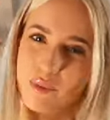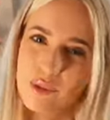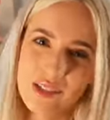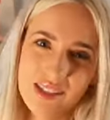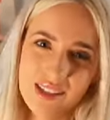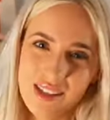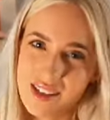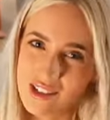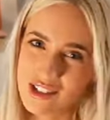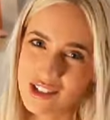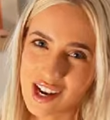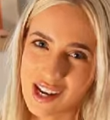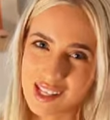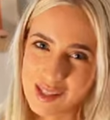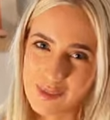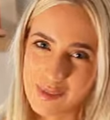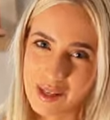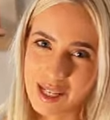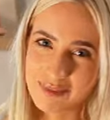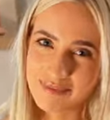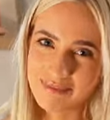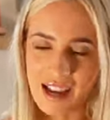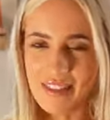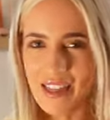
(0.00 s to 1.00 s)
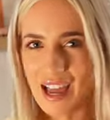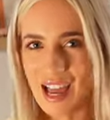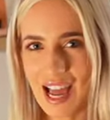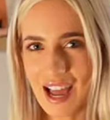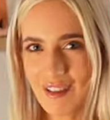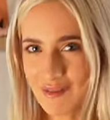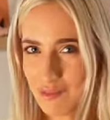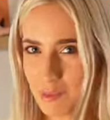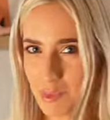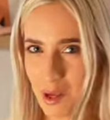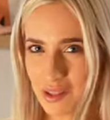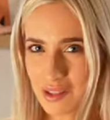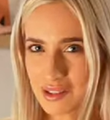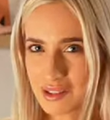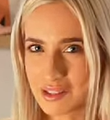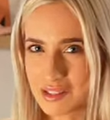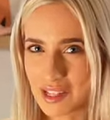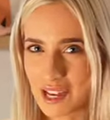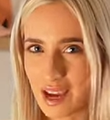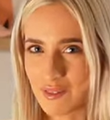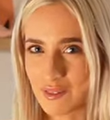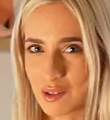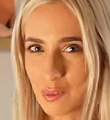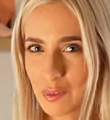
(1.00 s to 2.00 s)
I'm Princess Jasmine and that I haven't bothered to
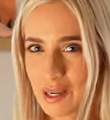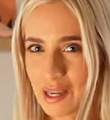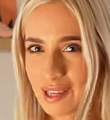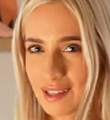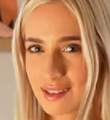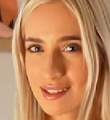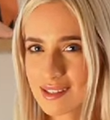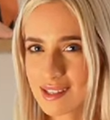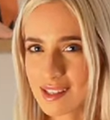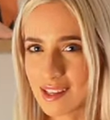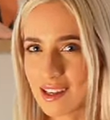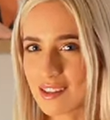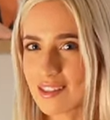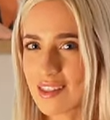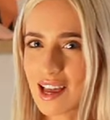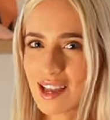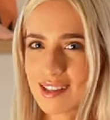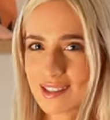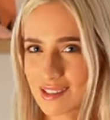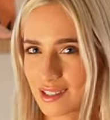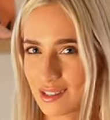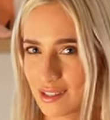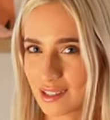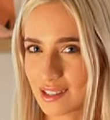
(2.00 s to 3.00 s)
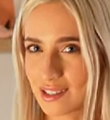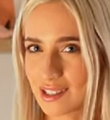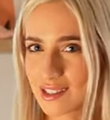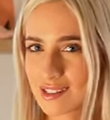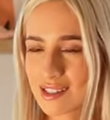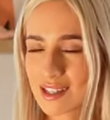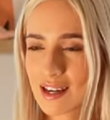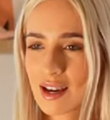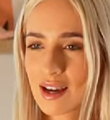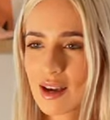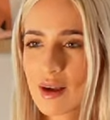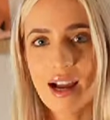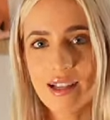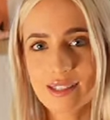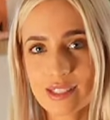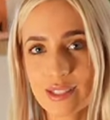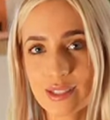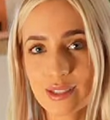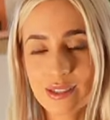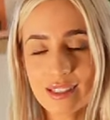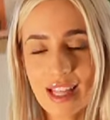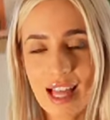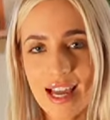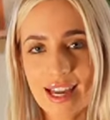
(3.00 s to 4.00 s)
have a wig, so that's not good. I
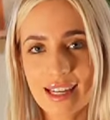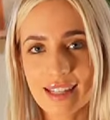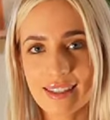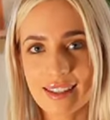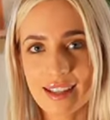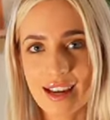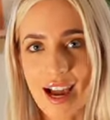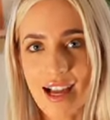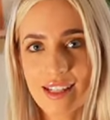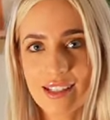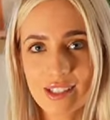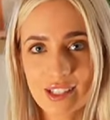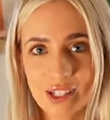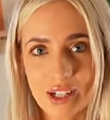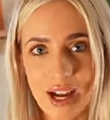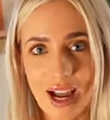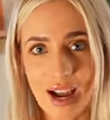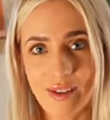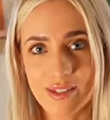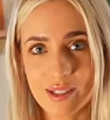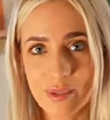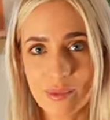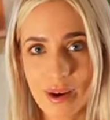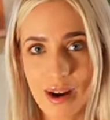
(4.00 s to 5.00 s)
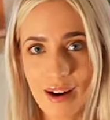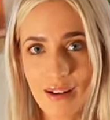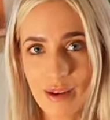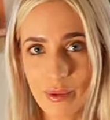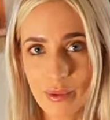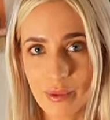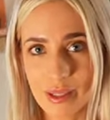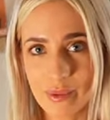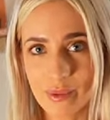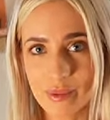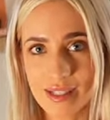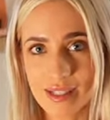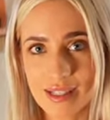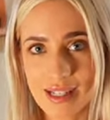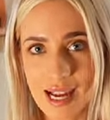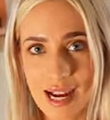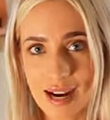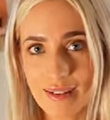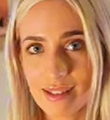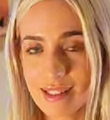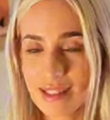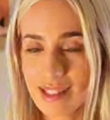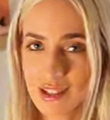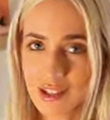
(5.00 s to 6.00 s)
do like that I don't have to wear a wig with
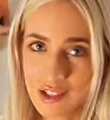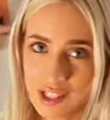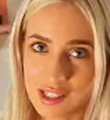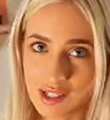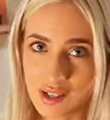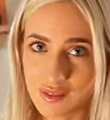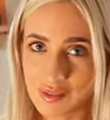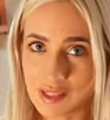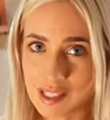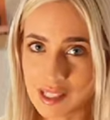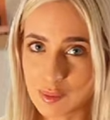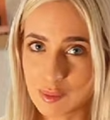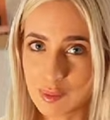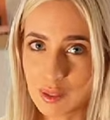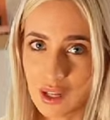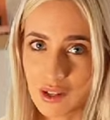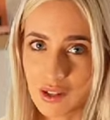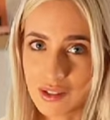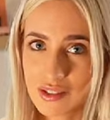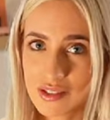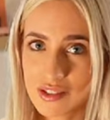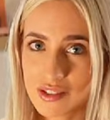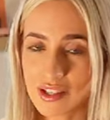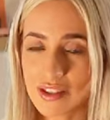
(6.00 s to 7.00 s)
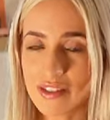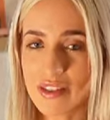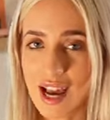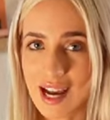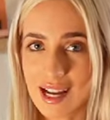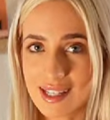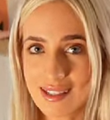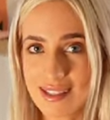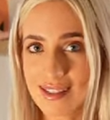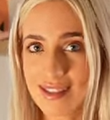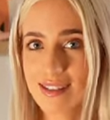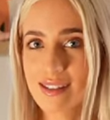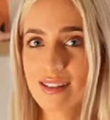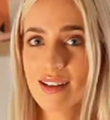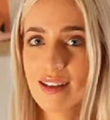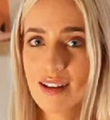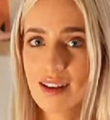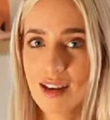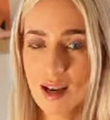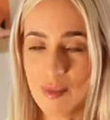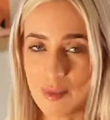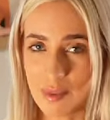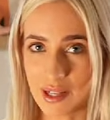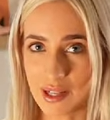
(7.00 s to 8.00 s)
Daenerys because she's obviously blonde, so that's
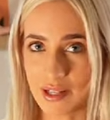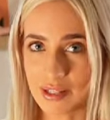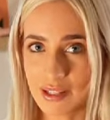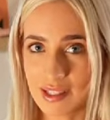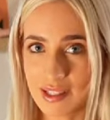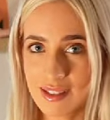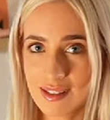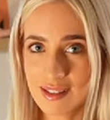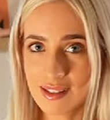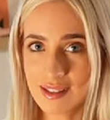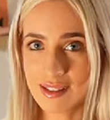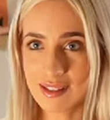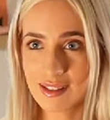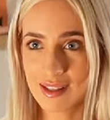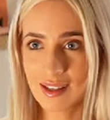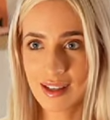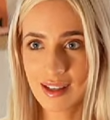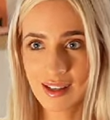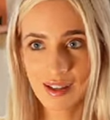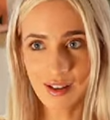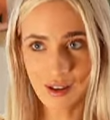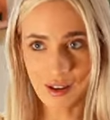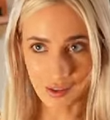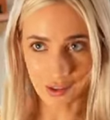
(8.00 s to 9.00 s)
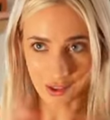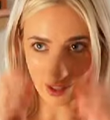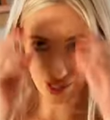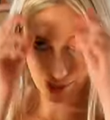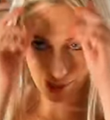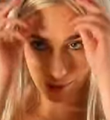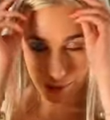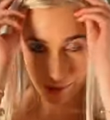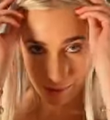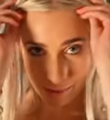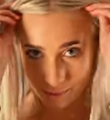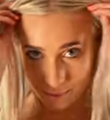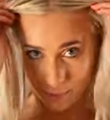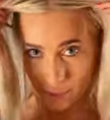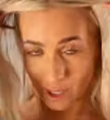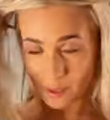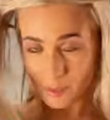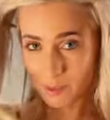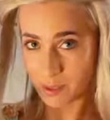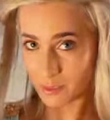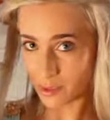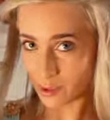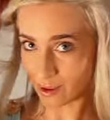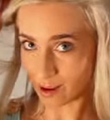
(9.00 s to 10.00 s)
a bonus, although I could have put a
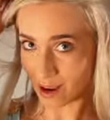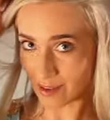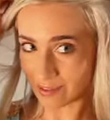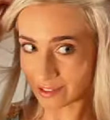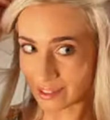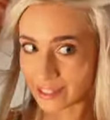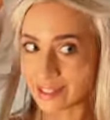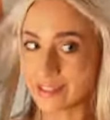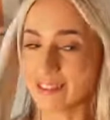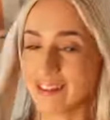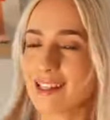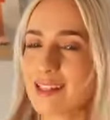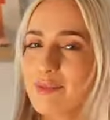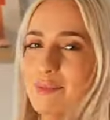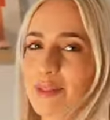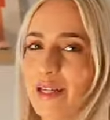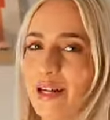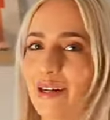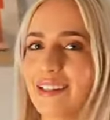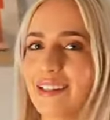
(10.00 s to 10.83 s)
bit more effort in, let's be